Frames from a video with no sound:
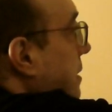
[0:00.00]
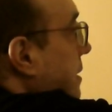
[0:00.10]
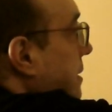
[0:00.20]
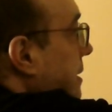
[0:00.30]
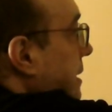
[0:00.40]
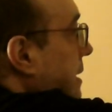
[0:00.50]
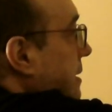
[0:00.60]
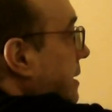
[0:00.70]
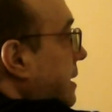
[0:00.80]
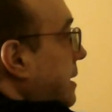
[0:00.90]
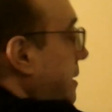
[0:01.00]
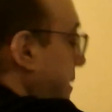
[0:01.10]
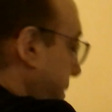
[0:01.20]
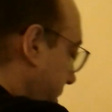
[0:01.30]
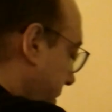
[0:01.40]
is a text here,
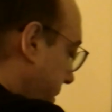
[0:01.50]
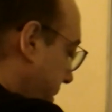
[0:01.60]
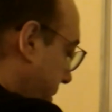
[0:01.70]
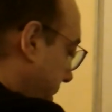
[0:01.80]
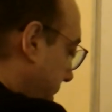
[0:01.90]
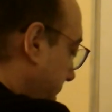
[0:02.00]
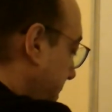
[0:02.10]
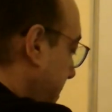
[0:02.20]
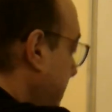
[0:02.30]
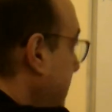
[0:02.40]
and